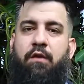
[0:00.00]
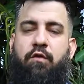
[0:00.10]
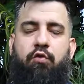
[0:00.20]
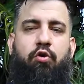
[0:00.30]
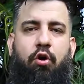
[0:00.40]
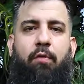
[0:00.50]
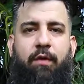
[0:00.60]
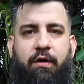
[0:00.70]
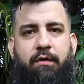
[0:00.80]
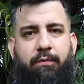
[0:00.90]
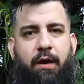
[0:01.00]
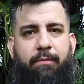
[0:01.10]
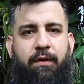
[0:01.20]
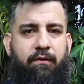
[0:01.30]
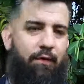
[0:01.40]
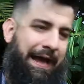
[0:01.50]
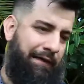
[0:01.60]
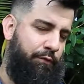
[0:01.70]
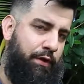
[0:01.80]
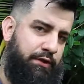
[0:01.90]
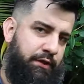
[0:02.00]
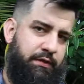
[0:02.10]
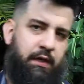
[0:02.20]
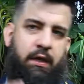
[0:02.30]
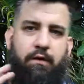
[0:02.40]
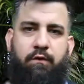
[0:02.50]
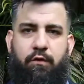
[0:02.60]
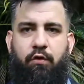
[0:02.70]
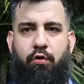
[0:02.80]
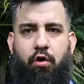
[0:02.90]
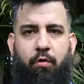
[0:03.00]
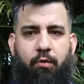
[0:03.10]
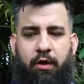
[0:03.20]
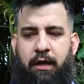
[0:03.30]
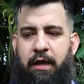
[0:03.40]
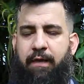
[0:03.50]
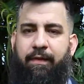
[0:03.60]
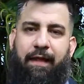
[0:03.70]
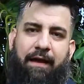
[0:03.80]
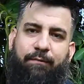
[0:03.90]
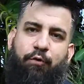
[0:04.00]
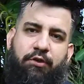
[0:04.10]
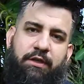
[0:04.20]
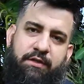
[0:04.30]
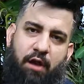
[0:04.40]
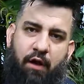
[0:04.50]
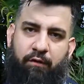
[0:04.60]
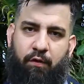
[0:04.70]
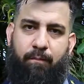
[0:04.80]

Do your homework on the property. So ask questions, do your homework, and the last portion is also